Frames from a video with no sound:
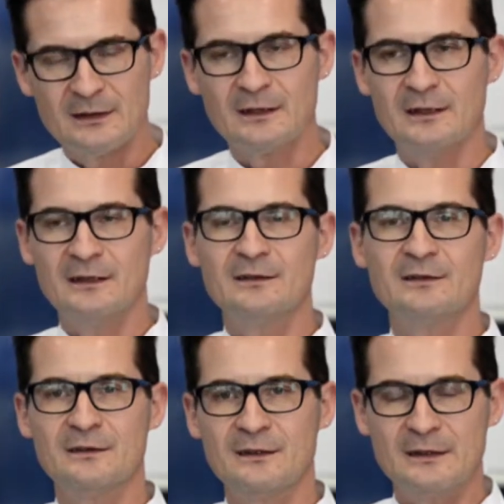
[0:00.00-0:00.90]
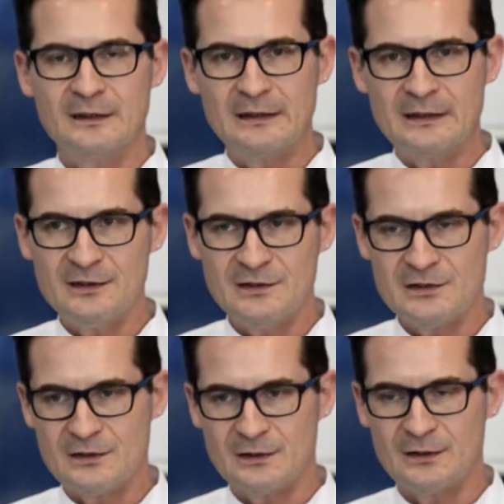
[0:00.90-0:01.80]
and it
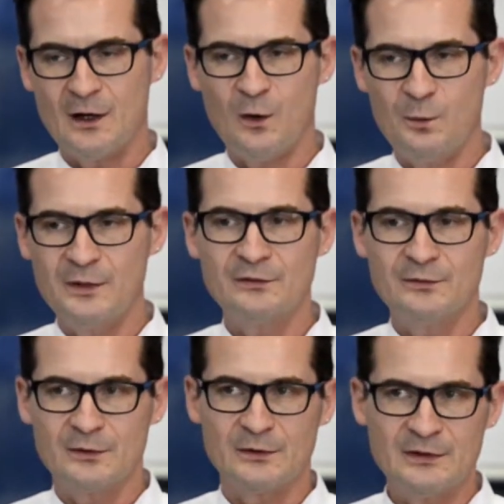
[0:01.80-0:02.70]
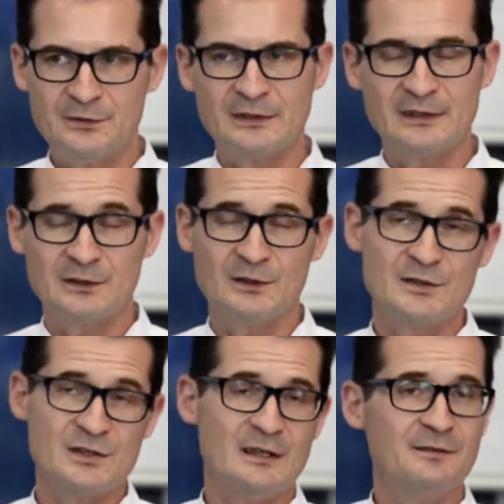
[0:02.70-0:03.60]
is open for different
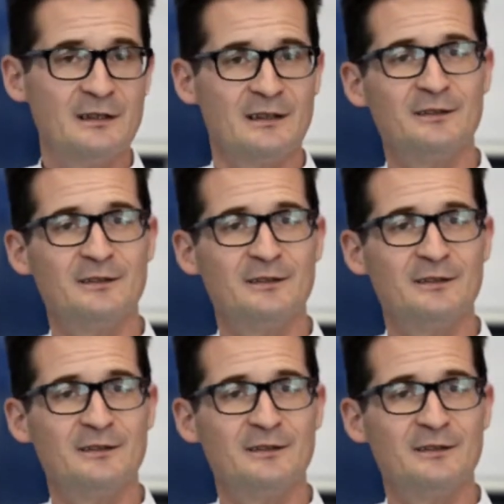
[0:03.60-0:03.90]
technology. Even